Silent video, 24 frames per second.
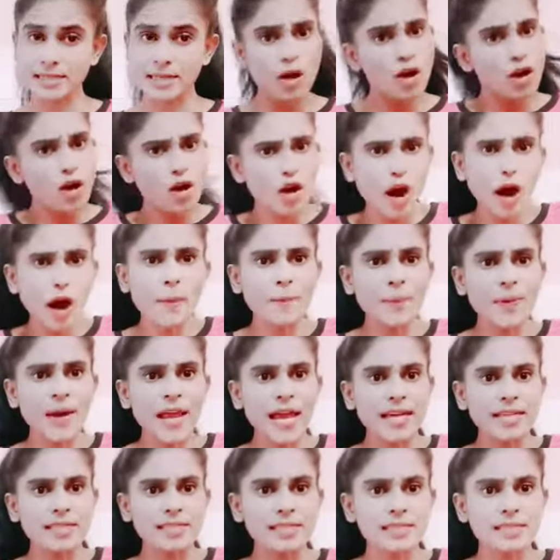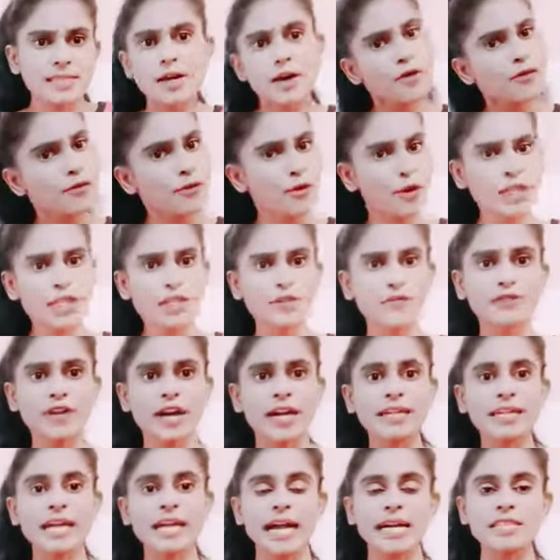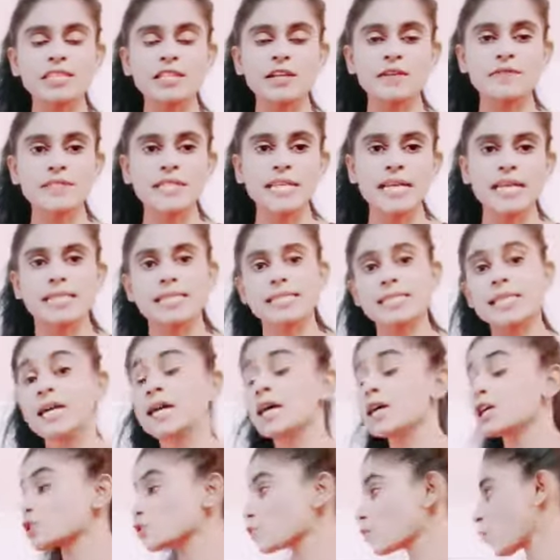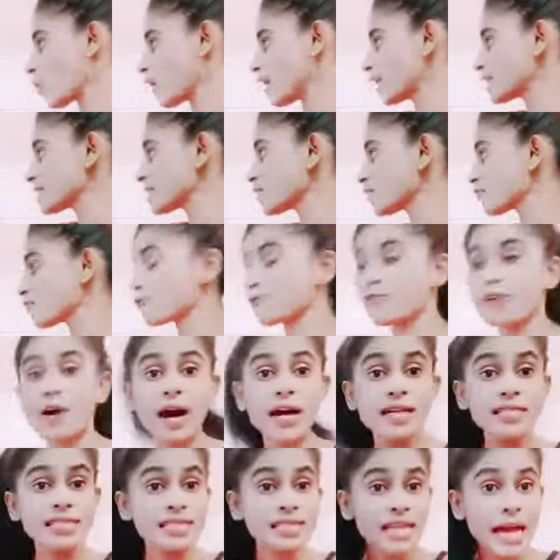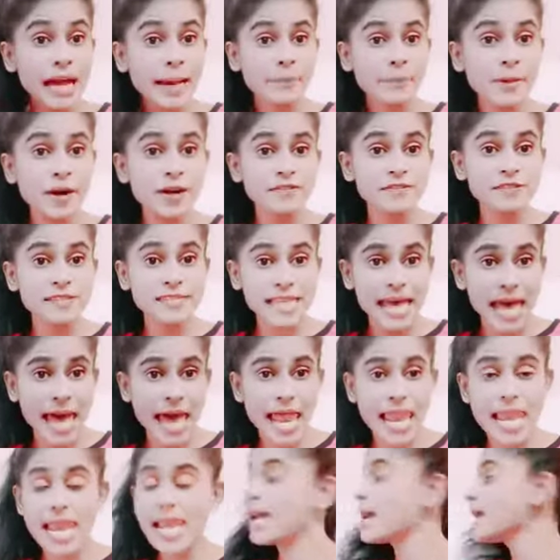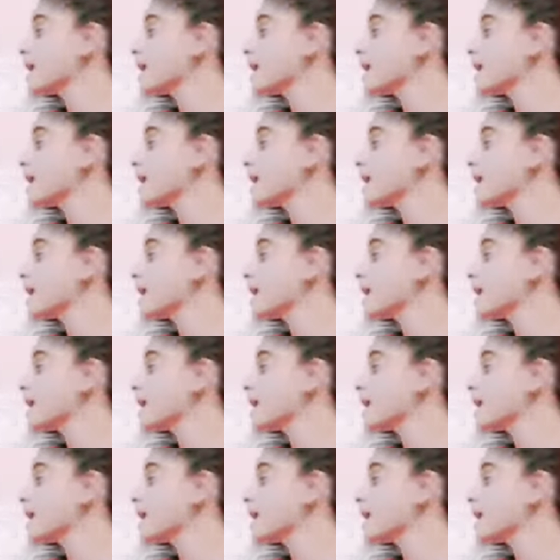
Complex, 4 different kinds of cells. So what is the first type of cell?